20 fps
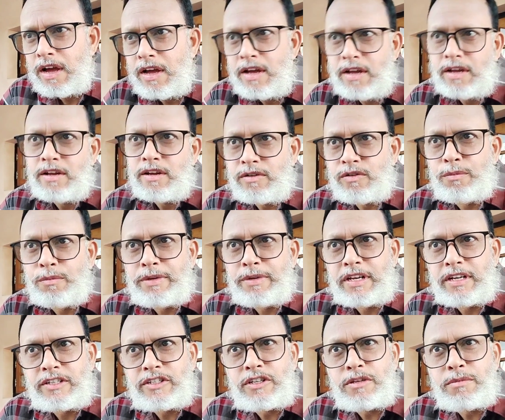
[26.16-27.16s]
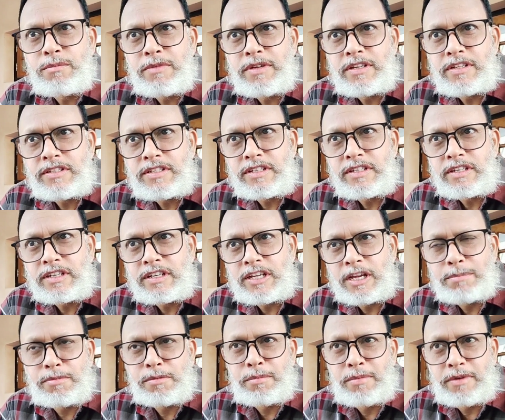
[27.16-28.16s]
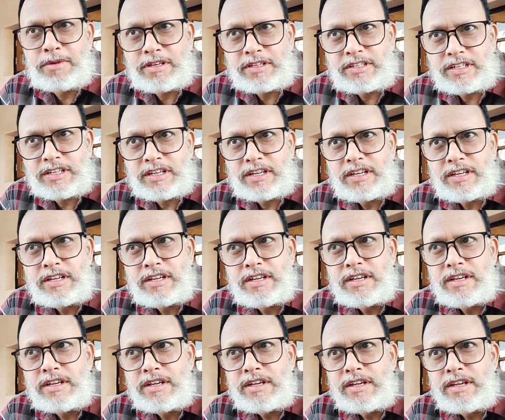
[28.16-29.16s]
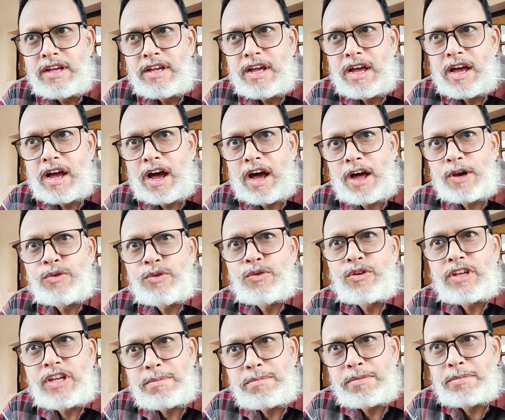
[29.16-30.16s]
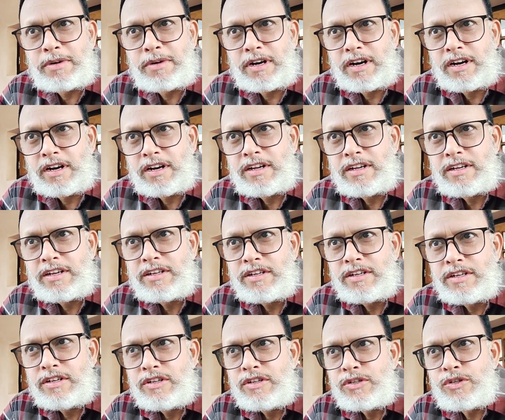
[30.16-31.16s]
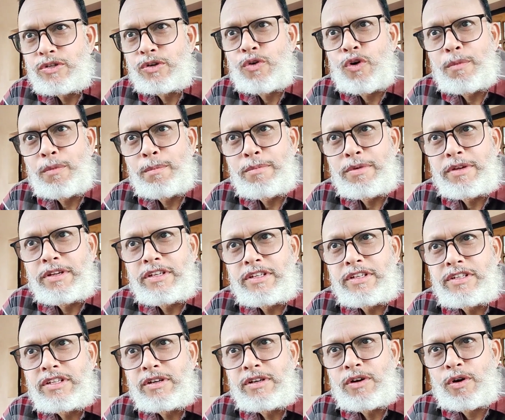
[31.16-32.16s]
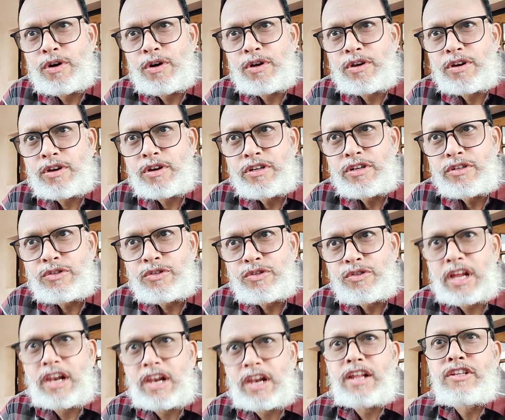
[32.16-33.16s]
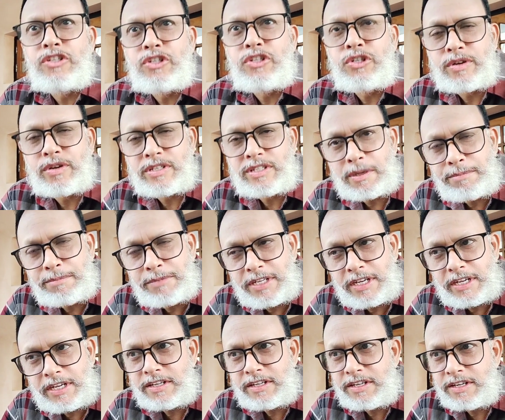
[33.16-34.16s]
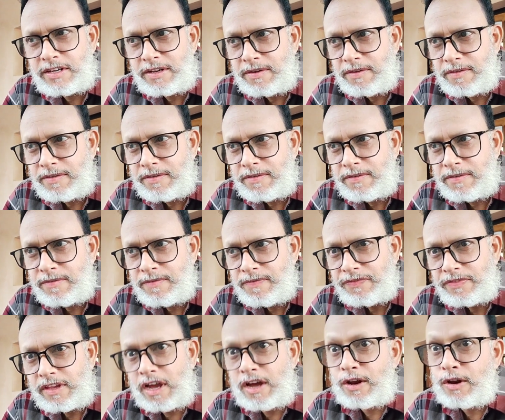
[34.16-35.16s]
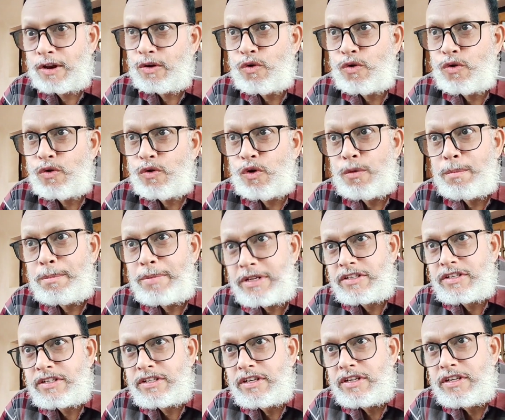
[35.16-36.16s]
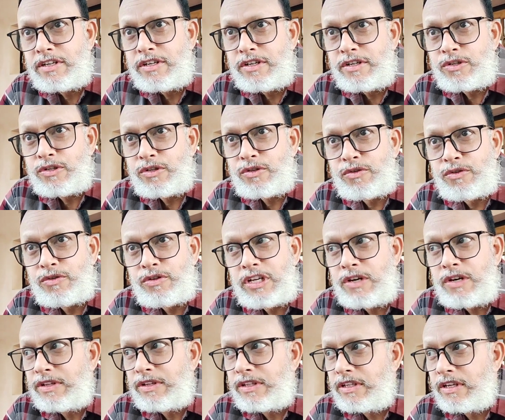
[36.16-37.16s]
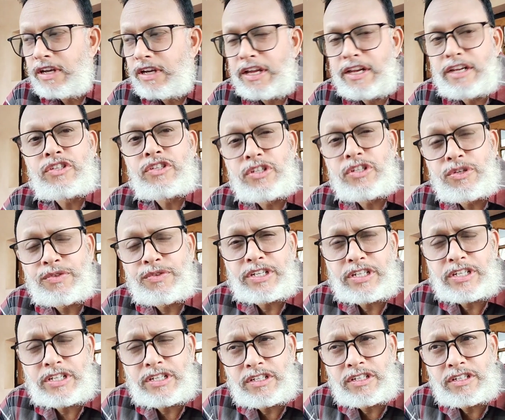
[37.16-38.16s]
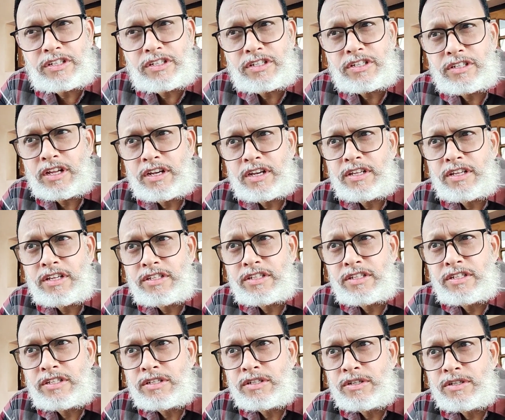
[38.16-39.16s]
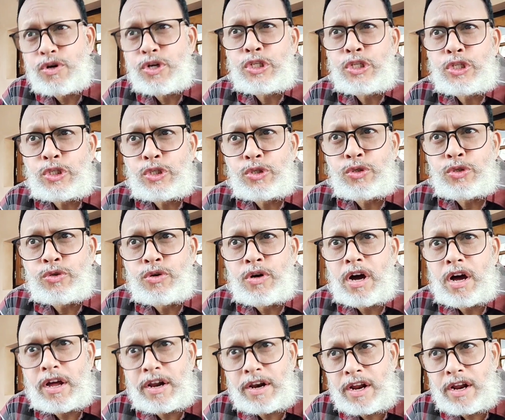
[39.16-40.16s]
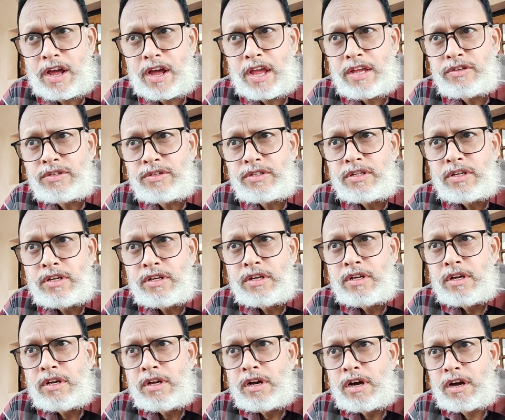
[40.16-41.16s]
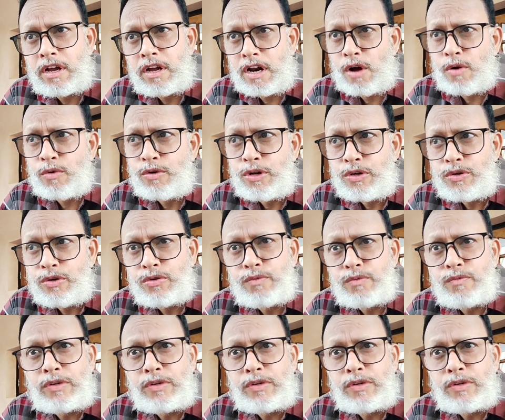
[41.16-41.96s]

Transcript: Competency means capability. Are you capable to compete or to challenge your subject? Are you competent to deal with any situations that is going to arise around you with